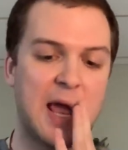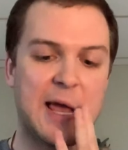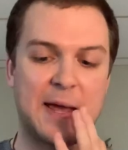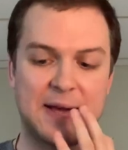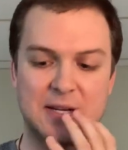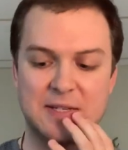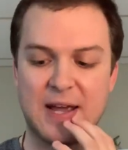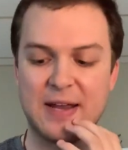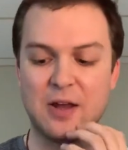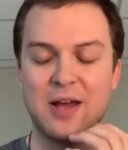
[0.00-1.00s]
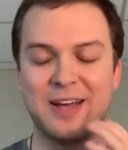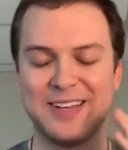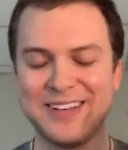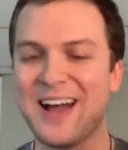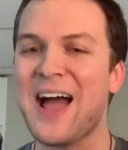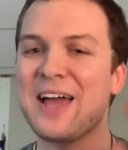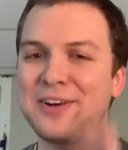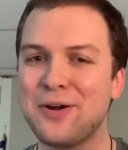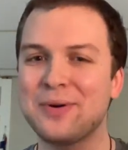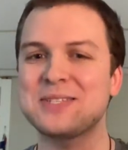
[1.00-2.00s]
And I
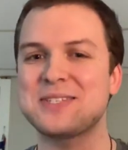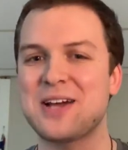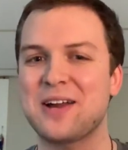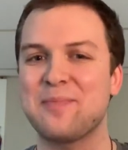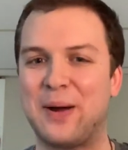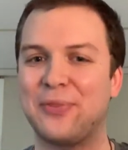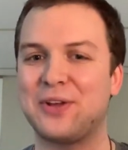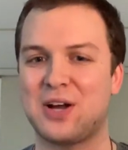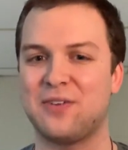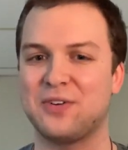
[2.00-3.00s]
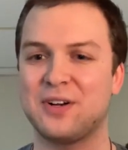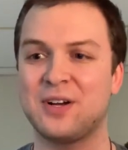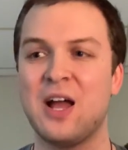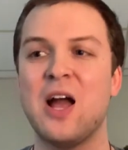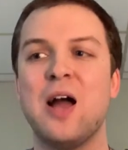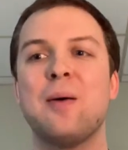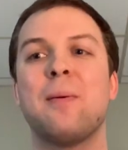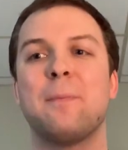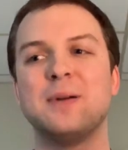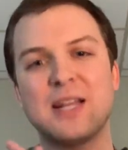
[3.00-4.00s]
know it's not about the cover,
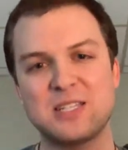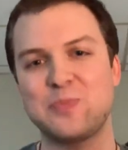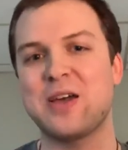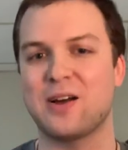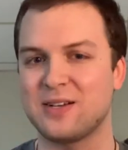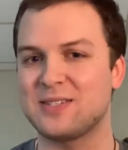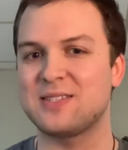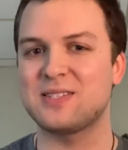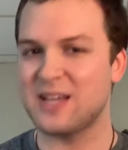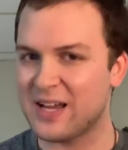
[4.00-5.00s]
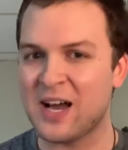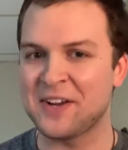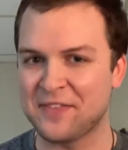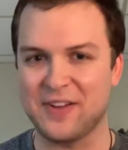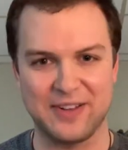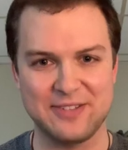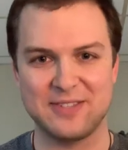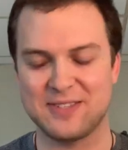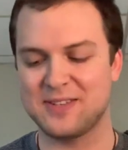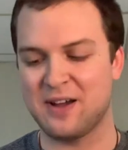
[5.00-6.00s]
but let's be honest, it kind of
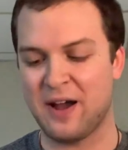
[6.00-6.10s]
is.